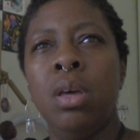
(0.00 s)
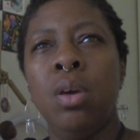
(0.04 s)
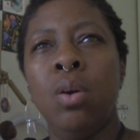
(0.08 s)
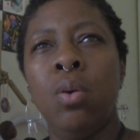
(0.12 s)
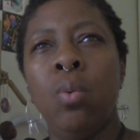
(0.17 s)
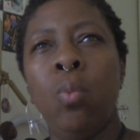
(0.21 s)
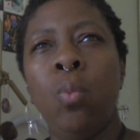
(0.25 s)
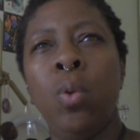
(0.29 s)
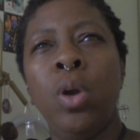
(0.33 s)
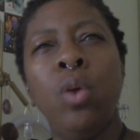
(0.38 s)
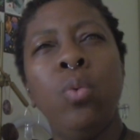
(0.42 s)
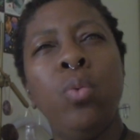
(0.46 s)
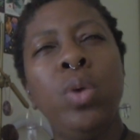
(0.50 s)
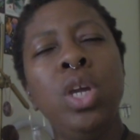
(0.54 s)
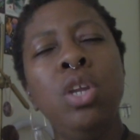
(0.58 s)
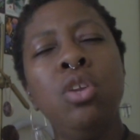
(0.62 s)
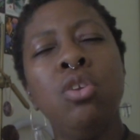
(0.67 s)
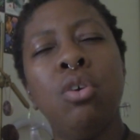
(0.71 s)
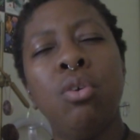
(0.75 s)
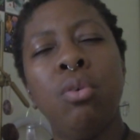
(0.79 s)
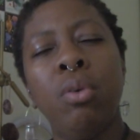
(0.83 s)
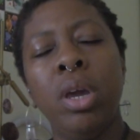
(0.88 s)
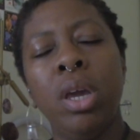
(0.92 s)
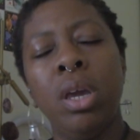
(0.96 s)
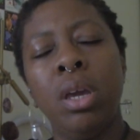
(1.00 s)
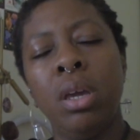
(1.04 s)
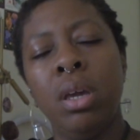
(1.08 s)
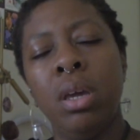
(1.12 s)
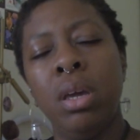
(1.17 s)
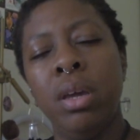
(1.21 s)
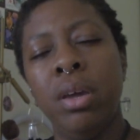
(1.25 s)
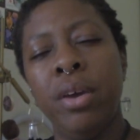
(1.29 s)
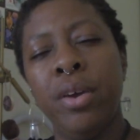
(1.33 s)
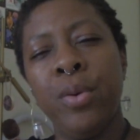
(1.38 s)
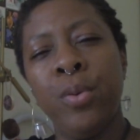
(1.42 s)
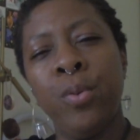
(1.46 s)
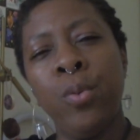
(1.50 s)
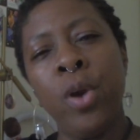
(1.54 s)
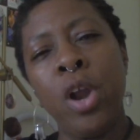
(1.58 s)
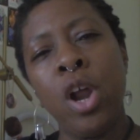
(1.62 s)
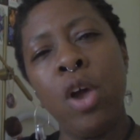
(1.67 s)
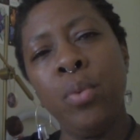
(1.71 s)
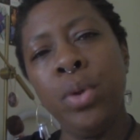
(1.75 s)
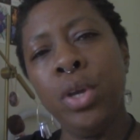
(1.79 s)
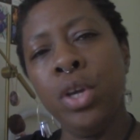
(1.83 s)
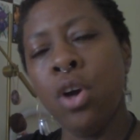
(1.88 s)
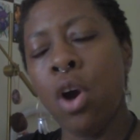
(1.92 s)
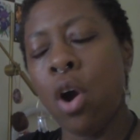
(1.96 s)
What are we doing? Where
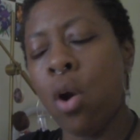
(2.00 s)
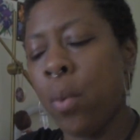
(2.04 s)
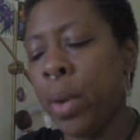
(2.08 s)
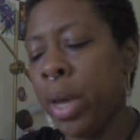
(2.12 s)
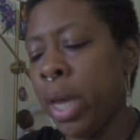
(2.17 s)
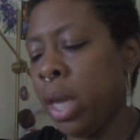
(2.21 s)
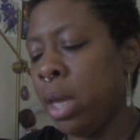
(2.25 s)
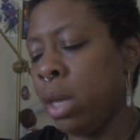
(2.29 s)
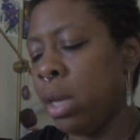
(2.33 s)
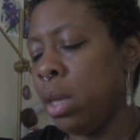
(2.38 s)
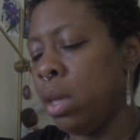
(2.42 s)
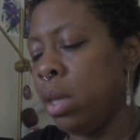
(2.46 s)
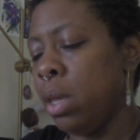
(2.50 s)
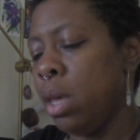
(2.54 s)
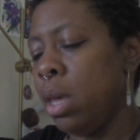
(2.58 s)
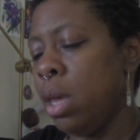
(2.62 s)
are we going?